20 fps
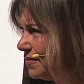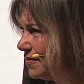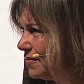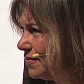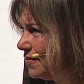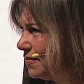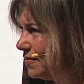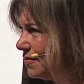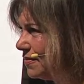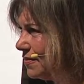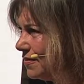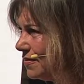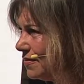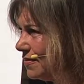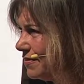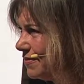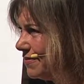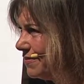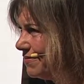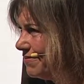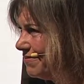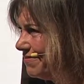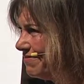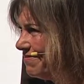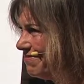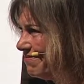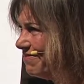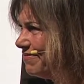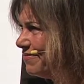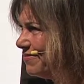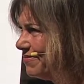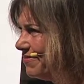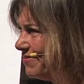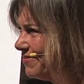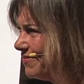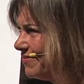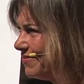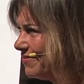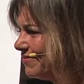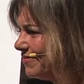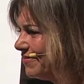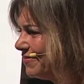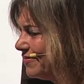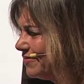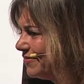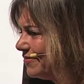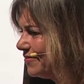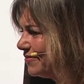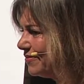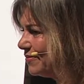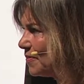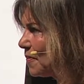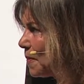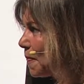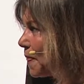Aliens. Tell us about the aliens.